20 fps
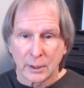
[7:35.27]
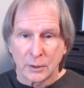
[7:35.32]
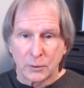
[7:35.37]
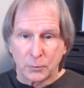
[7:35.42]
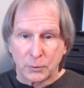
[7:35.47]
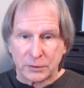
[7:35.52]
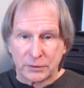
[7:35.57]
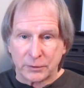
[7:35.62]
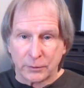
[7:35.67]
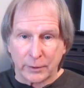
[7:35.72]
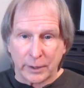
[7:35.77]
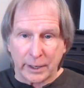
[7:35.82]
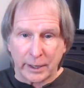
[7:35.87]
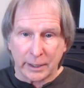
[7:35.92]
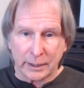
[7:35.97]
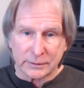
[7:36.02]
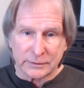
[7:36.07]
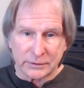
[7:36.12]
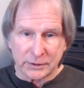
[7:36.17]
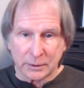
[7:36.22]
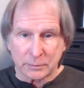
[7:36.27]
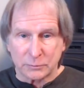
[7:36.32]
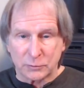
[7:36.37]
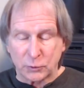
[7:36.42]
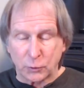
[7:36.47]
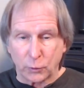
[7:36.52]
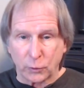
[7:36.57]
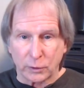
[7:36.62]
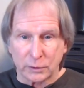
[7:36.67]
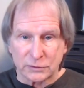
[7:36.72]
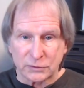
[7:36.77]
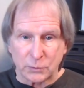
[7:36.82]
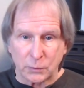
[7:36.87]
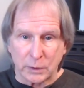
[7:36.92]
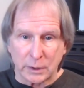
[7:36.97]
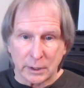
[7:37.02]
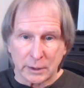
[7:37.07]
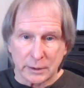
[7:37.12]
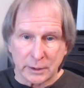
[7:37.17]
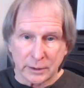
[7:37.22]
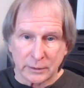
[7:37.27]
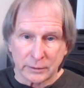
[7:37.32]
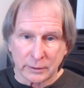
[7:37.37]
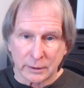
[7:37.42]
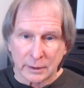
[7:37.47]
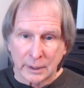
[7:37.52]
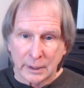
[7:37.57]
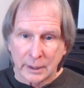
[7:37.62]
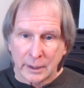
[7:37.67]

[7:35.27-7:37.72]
with their hands up towards one another,